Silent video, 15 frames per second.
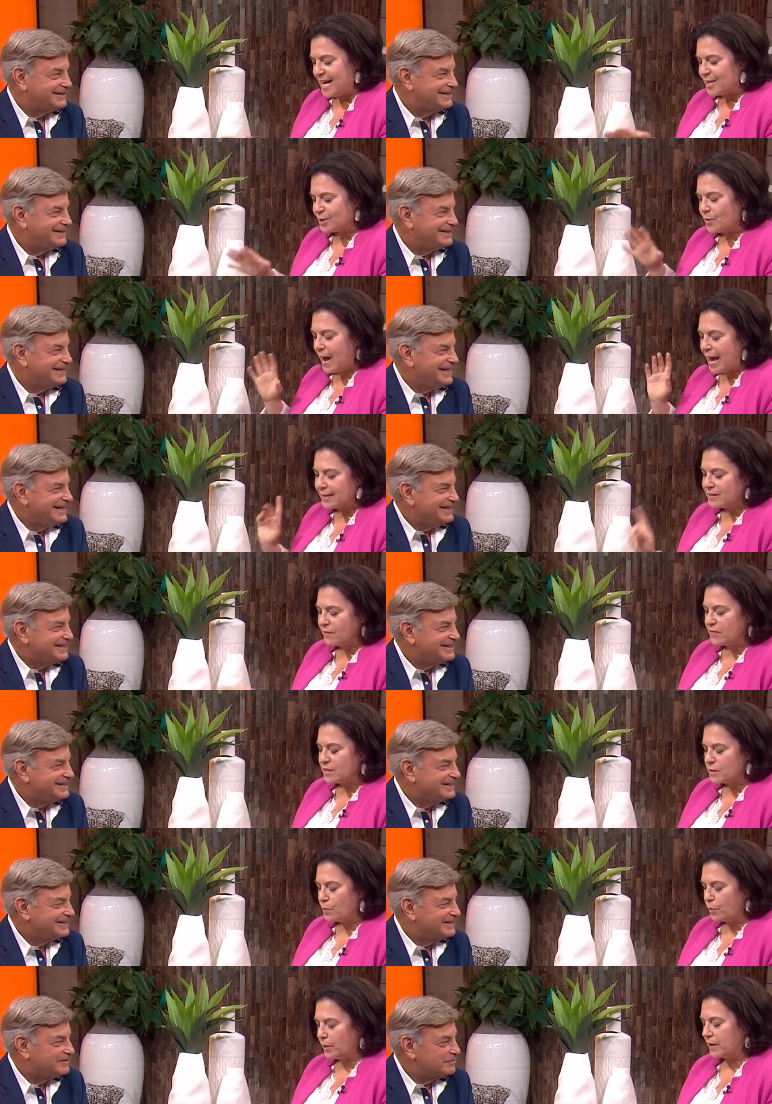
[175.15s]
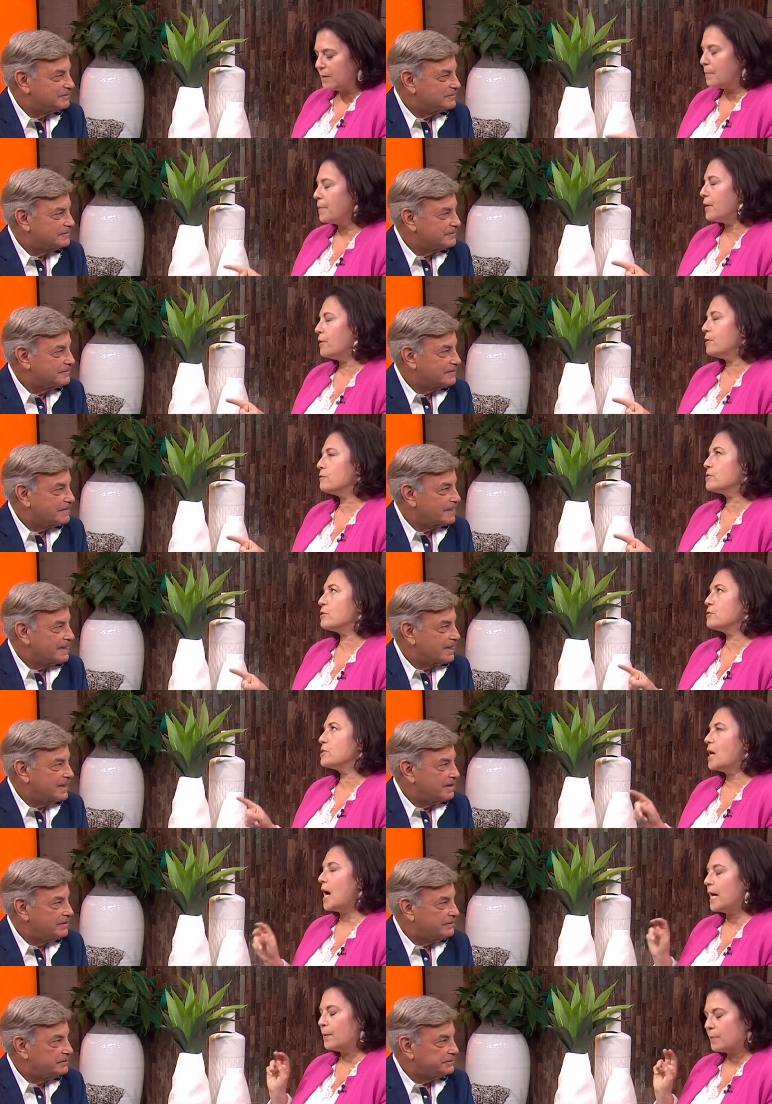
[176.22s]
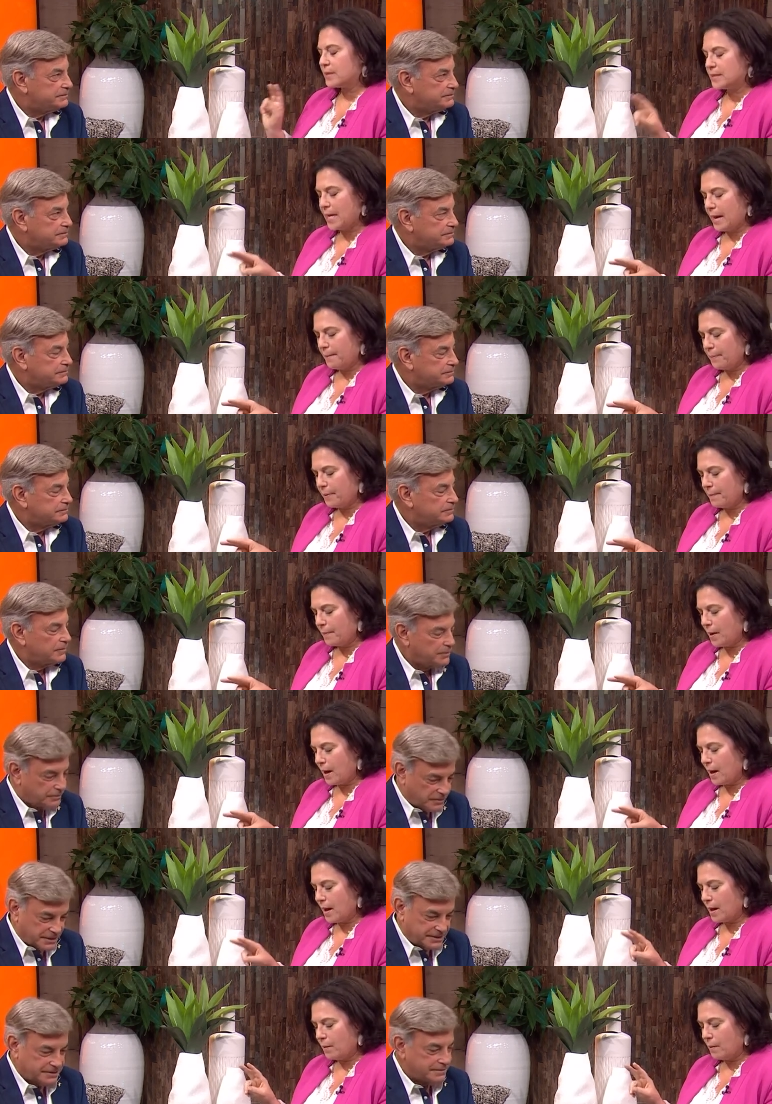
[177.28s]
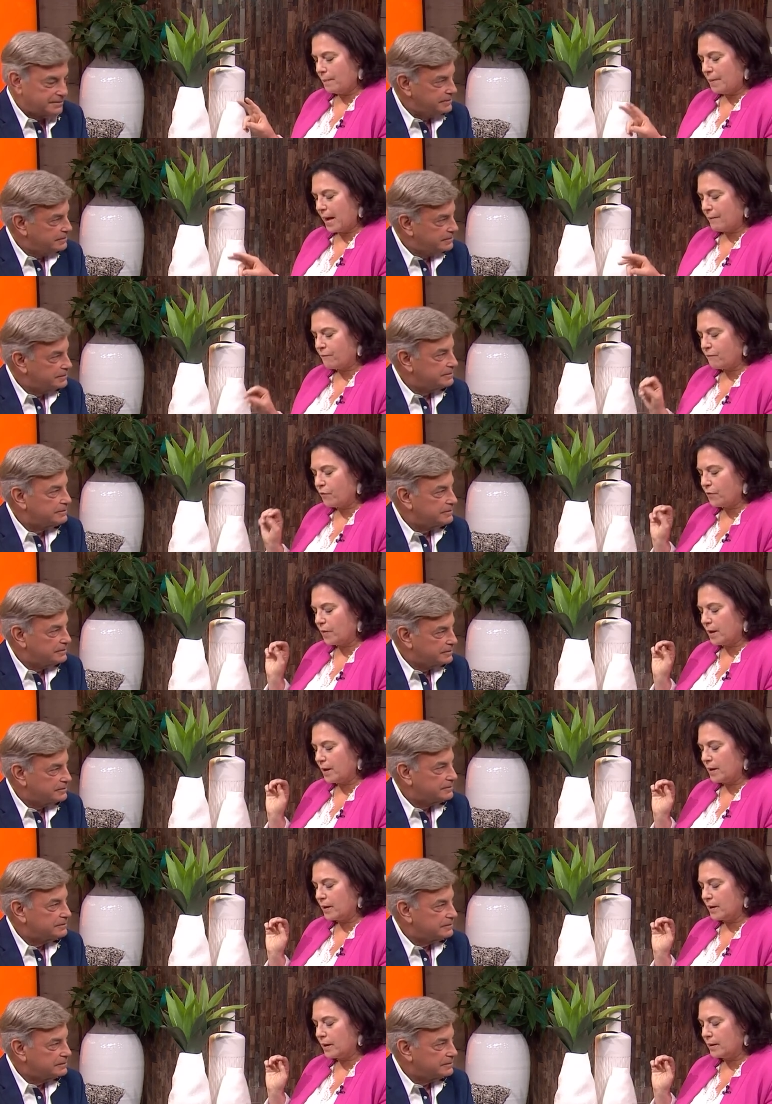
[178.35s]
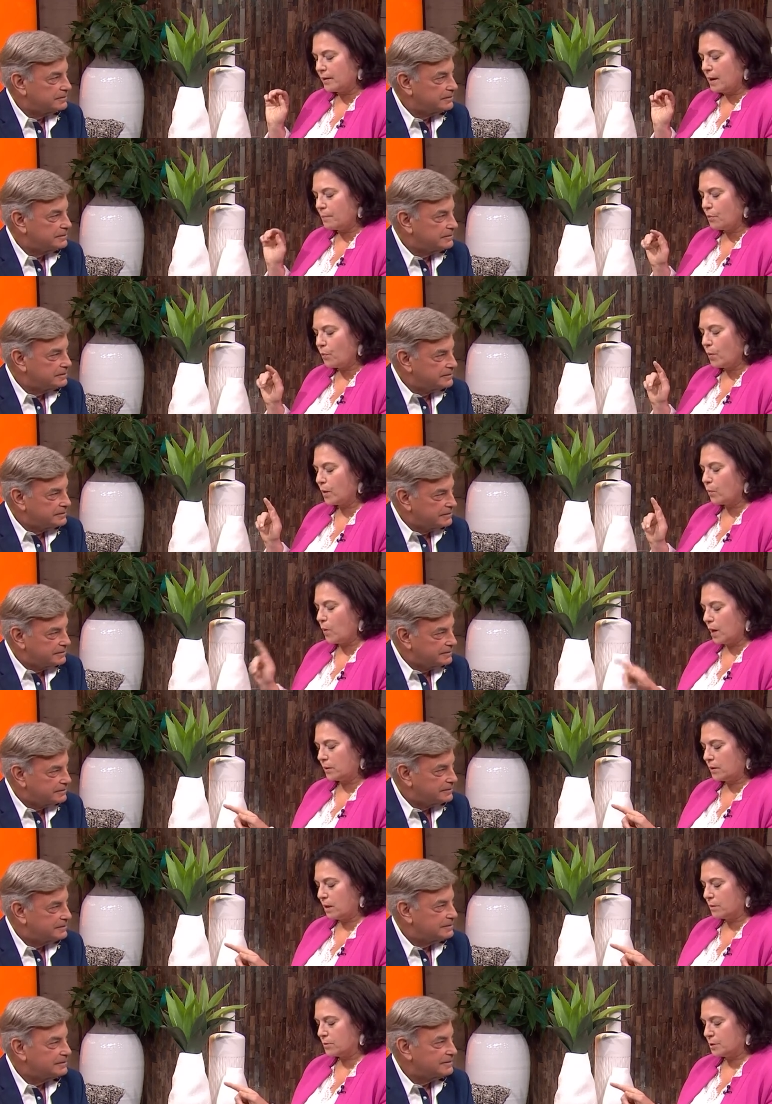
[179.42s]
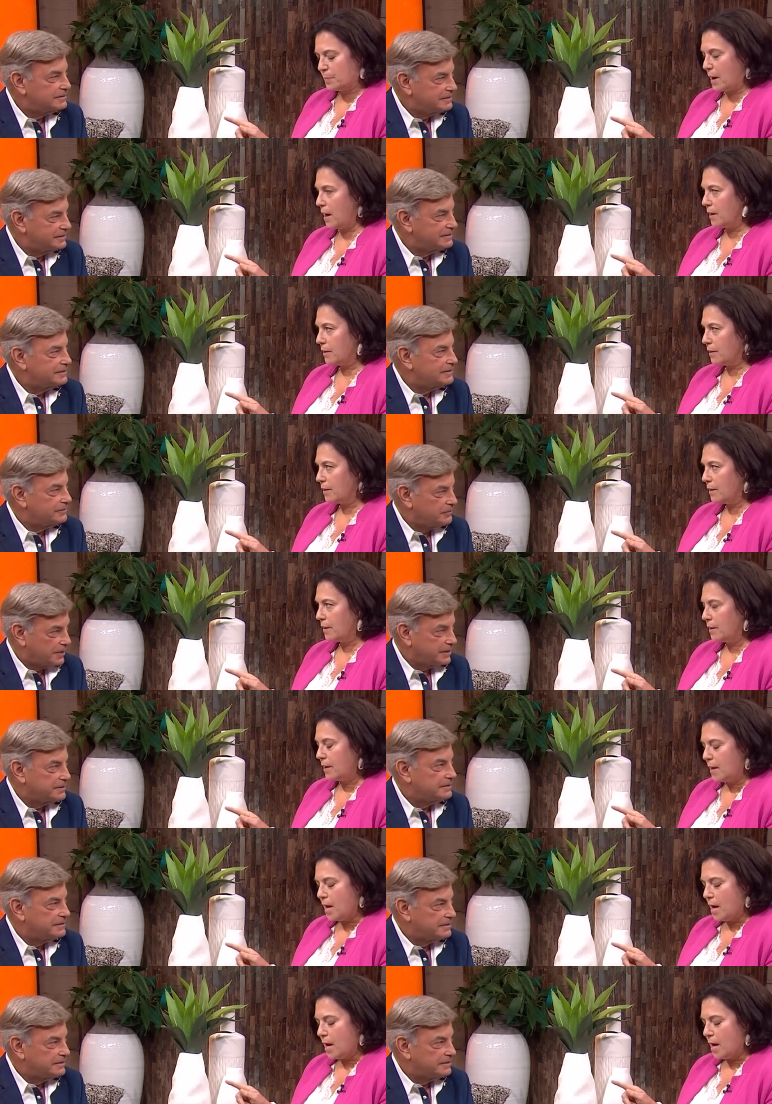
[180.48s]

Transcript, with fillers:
Speaker 1: So as of this morning, the Mariners are tied with Tampa uh, right. uh, Bay for the number one wild card spot. Right.